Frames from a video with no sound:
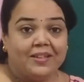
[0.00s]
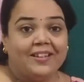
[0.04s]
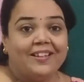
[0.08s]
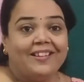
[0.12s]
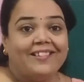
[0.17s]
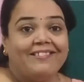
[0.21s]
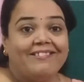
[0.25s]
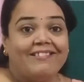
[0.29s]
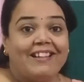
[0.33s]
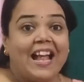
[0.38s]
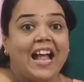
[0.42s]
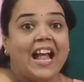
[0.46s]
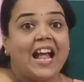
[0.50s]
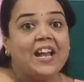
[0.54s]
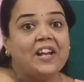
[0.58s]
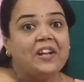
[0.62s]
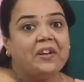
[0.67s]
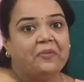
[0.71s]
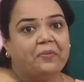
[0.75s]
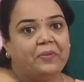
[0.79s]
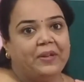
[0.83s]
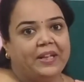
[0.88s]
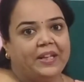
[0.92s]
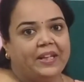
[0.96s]
ran
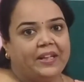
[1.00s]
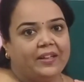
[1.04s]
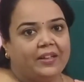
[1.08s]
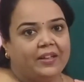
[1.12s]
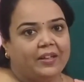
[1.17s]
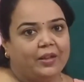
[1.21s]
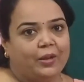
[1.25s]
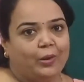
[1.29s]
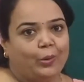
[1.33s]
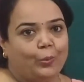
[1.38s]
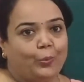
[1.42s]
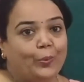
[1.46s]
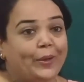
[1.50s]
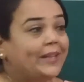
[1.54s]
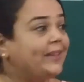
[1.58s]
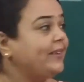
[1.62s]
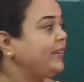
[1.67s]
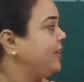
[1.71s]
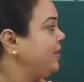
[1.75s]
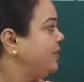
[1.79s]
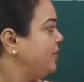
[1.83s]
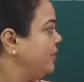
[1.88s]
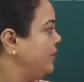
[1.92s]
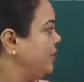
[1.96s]
away
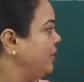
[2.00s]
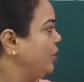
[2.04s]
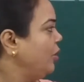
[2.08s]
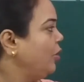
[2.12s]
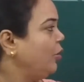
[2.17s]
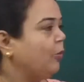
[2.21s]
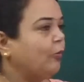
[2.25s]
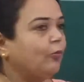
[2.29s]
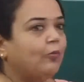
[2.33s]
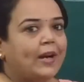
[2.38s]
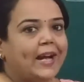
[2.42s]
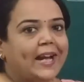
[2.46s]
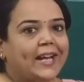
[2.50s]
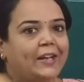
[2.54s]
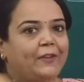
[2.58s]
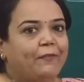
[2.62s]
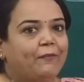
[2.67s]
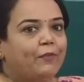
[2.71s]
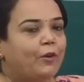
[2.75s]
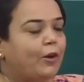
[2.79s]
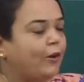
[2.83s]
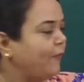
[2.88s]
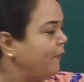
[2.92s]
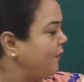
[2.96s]
with wife
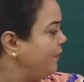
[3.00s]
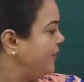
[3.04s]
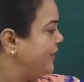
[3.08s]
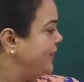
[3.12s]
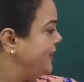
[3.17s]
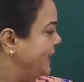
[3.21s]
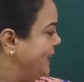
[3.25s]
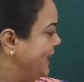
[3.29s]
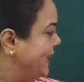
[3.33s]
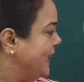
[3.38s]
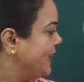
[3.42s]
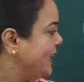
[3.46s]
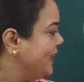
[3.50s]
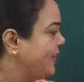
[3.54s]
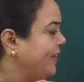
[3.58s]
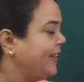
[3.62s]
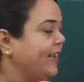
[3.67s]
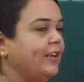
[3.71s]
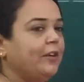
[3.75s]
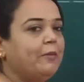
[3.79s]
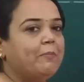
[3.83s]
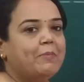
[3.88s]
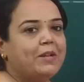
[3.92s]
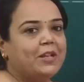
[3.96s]
of Greek
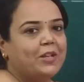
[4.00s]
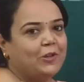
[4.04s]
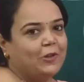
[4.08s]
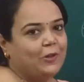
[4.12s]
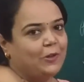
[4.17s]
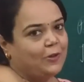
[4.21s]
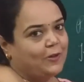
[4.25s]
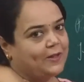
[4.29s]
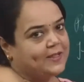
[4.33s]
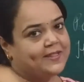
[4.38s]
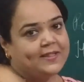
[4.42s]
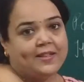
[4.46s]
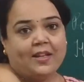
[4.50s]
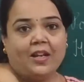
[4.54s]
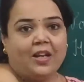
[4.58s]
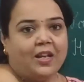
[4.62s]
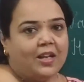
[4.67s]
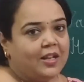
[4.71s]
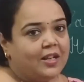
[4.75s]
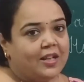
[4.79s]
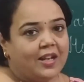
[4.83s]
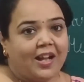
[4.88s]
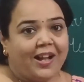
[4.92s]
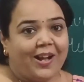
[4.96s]
king Menelaus.
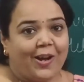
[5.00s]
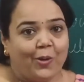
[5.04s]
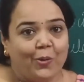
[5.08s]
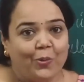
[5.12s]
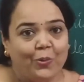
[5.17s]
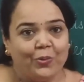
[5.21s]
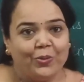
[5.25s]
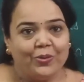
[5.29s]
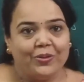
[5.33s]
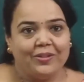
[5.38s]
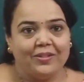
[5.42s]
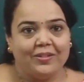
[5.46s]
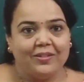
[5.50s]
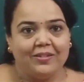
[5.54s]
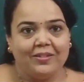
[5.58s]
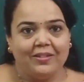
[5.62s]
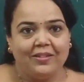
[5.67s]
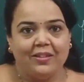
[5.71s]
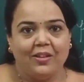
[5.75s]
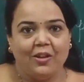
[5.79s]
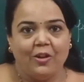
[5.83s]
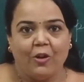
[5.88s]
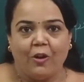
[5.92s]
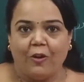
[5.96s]
Now,
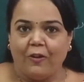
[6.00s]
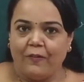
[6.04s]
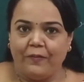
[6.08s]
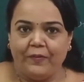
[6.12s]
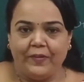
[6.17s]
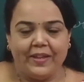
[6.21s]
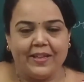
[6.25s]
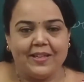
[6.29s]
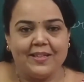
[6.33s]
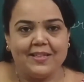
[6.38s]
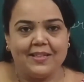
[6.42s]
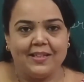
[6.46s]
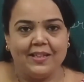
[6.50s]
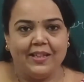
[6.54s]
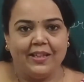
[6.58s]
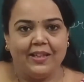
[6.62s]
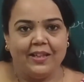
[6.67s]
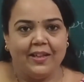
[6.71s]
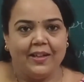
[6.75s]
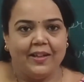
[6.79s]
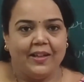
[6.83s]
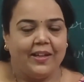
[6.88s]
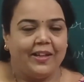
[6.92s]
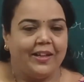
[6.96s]
obviously,
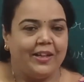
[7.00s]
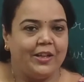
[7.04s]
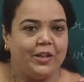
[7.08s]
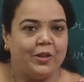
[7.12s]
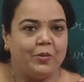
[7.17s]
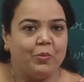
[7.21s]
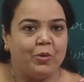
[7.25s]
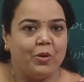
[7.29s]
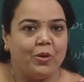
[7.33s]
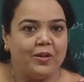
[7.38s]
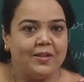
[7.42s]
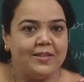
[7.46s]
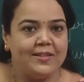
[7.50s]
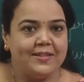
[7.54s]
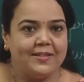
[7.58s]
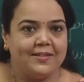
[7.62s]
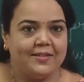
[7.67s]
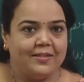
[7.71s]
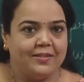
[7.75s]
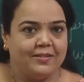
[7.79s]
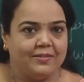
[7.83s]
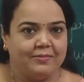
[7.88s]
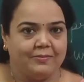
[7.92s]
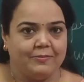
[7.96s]
it was
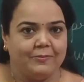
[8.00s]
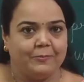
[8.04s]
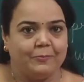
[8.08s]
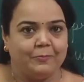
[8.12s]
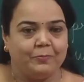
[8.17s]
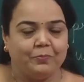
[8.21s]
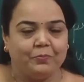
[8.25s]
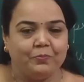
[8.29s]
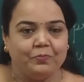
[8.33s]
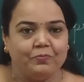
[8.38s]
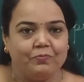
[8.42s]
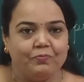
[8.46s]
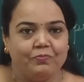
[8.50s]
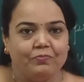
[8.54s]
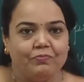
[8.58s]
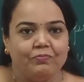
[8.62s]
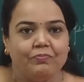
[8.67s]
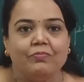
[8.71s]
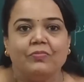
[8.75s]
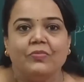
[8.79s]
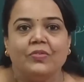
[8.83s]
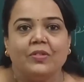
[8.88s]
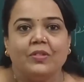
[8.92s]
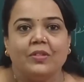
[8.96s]

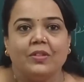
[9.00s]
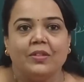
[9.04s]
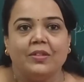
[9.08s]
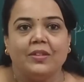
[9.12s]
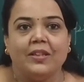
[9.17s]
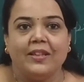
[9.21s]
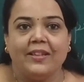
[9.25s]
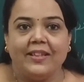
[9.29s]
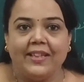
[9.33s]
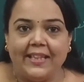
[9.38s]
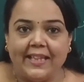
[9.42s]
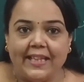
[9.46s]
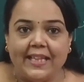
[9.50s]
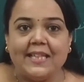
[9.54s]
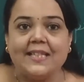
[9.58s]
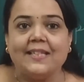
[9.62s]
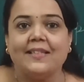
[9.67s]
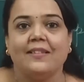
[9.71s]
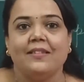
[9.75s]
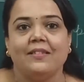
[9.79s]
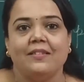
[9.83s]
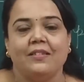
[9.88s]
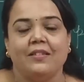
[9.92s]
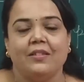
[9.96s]
the
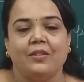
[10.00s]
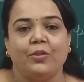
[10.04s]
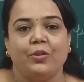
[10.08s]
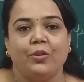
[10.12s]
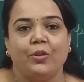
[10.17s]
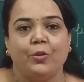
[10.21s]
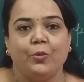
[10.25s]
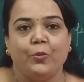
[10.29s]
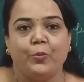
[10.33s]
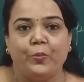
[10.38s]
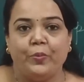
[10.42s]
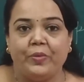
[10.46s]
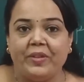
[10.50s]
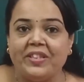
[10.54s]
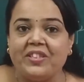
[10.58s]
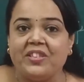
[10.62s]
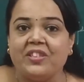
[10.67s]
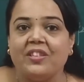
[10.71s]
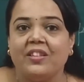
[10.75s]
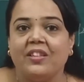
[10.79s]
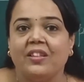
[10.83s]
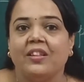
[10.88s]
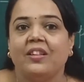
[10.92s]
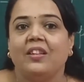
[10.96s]
reason which
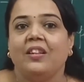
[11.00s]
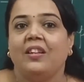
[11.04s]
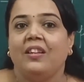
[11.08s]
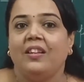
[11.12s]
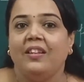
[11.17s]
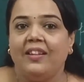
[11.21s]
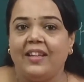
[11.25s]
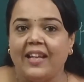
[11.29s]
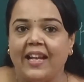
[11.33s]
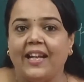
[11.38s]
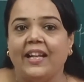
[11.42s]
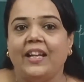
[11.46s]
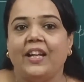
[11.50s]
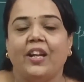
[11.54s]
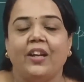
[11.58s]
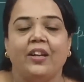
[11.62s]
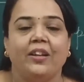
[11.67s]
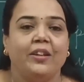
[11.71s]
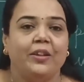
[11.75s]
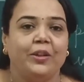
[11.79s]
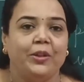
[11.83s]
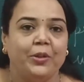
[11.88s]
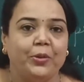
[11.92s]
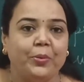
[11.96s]
led
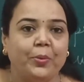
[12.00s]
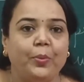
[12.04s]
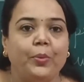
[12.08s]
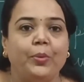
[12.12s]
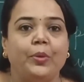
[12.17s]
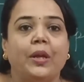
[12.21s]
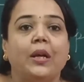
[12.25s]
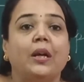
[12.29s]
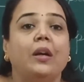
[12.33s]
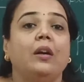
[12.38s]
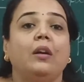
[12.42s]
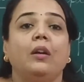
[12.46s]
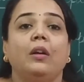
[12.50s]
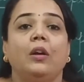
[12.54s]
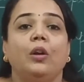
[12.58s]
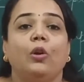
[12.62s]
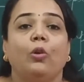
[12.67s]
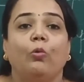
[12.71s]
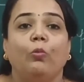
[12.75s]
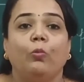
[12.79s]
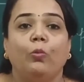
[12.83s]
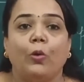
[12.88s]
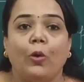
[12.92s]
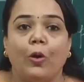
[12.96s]
to the
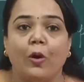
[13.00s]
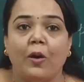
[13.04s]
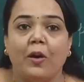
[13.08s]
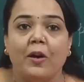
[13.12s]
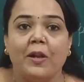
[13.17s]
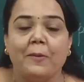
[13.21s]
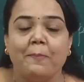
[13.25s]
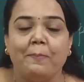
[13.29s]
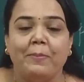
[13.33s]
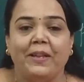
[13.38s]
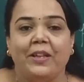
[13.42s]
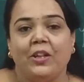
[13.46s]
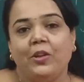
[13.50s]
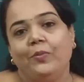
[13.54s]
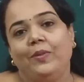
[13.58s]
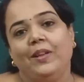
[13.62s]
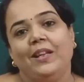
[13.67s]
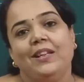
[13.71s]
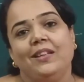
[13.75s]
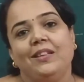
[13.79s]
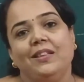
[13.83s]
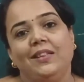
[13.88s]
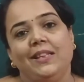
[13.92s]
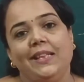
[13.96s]
war
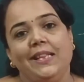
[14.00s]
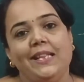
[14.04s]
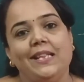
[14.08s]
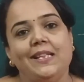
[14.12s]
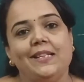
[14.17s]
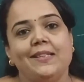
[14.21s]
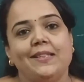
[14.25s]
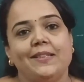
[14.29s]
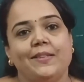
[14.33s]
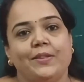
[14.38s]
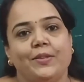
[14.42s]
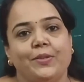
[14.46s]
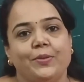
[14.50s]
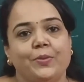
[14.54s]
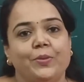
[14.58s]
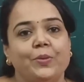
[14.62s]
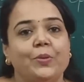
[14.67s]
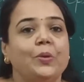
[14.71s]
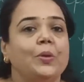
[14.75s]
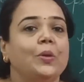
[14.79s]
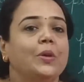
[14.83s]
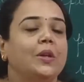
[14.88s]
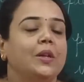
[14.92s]
between these two.